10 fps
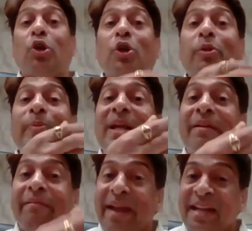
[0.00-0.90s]
What would be
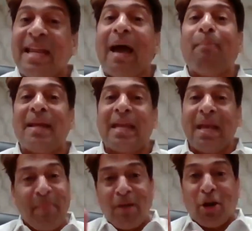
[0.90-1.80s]
the rate
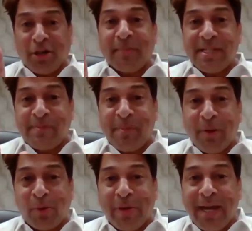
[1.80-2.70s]
applicable? Lot of
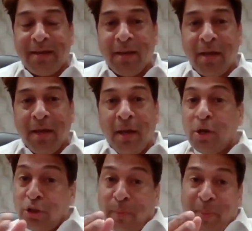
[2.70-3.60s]
dispute, right?
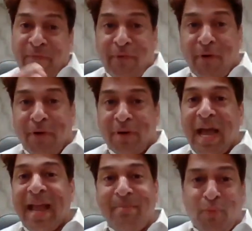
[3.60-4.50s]
So before
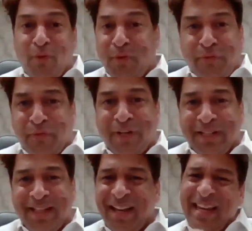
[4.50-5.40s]
I move
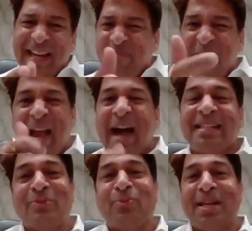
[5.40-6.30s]
further, let me
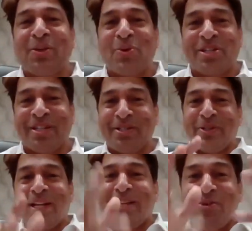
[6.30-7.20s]
ask one question
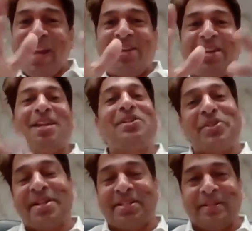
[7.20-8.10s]
so that you get
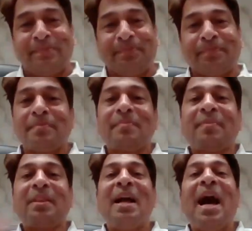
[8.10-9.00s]
interest.
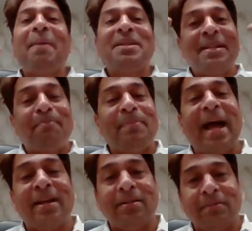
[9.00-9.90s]
I'm a
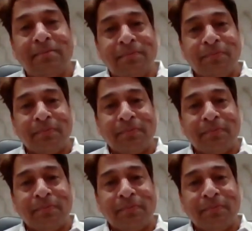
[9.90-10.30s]
supplier.